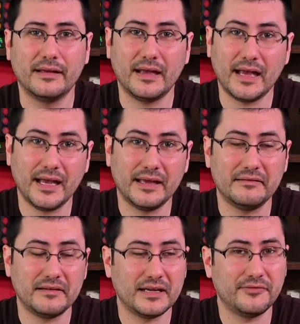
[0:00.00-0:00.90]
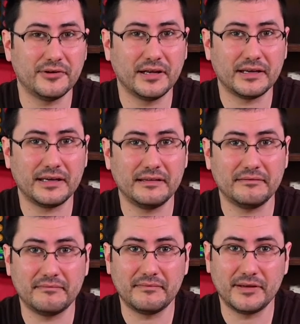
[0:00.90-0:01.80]
And if you're lucky,
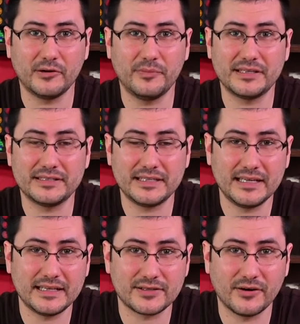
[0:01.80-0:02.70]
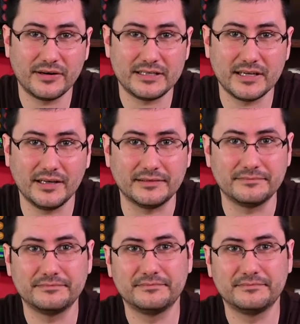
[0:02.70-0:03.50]
it'll be a scene that's already done.